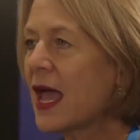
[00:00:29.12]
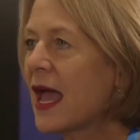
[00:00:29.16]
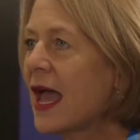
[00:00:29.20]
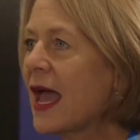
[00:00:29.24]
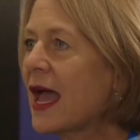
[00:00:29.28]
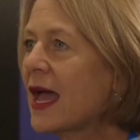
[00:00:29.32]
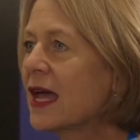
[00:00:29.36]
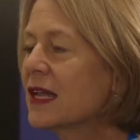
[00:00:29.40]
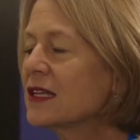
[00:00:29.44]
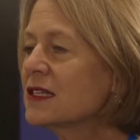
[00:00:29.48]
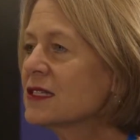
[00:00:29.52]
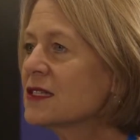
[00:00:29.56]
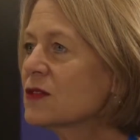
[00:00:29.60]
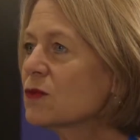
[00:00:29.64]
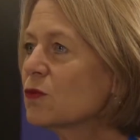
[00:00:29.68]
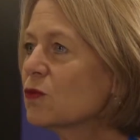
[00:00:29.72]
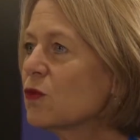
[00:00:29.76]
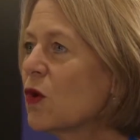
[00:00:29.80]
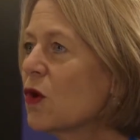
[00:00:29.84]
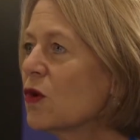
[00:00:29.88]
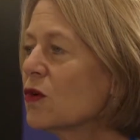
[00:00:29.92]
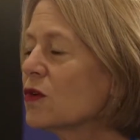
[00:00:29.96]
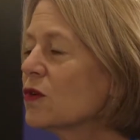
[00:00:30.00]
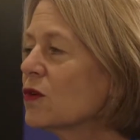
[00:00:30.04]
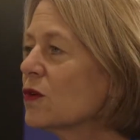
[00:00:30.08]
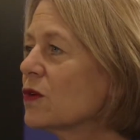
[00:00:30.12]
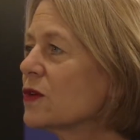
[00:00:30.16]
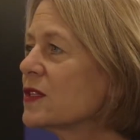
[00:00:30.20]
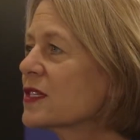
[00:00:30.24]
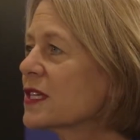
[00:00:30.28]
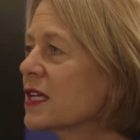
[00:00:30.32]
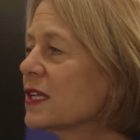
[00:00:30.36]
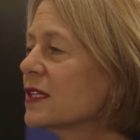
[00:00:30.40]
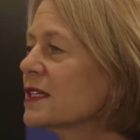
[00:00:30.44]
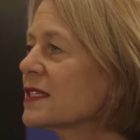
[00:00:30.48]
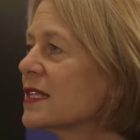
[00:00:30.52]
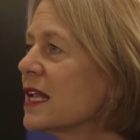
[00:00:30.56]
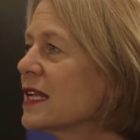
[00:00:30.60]
And what
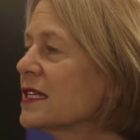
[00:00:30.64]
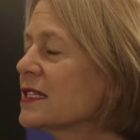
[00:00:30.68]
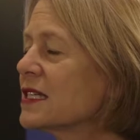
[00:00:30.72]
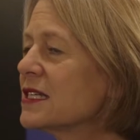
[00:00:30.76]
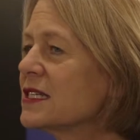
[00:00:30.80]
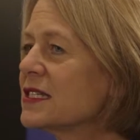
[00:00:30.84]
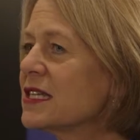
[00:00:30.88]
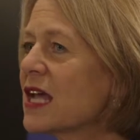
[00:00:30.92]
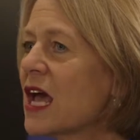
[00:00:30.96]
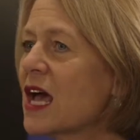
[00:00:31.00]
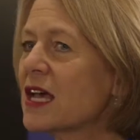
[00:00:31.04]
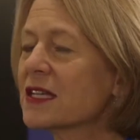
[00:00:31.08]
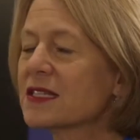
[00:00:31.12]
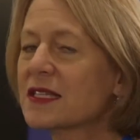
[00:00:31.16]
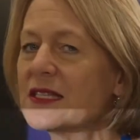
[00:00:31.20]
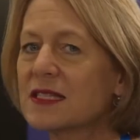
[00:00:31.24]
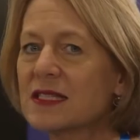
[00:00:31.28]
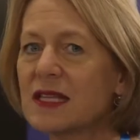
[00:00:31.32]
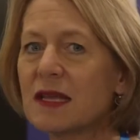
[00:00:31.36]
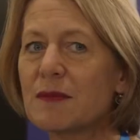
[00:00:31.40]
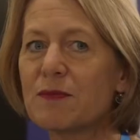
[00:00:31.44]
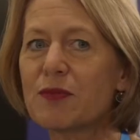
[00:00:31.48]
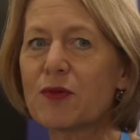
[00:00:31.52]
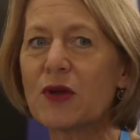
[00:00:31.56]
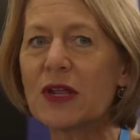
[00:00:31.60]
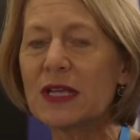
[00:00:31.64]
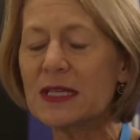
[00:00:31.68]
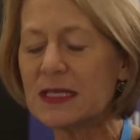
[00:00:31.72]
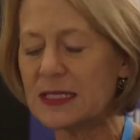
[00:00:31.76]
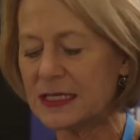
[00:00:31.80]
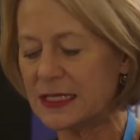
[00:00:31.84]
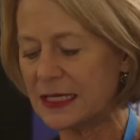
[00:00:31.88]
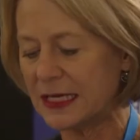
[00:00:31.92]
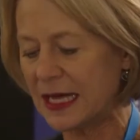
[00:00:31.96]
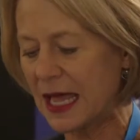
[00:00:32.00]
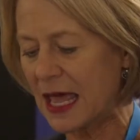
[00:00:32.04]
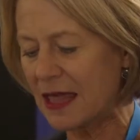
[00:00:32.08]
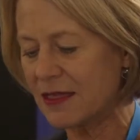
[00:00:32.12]
Skills London does is it brings
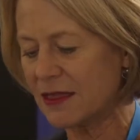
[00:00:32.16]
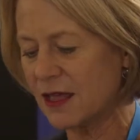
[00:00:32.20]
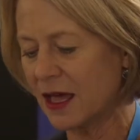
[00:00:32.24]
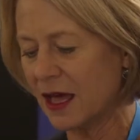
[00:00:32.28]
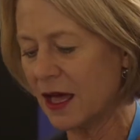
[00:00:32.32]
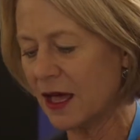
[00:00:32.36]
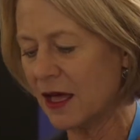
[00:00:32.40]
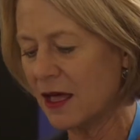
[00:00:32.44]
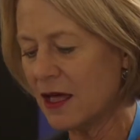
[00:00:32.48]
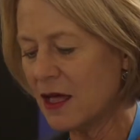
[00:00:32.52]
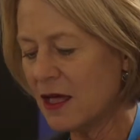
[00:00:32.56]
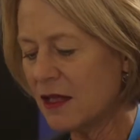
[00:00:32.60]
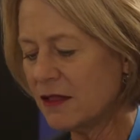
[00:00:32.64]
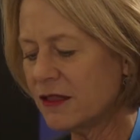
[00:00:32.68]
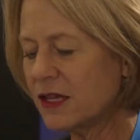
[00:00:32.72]
together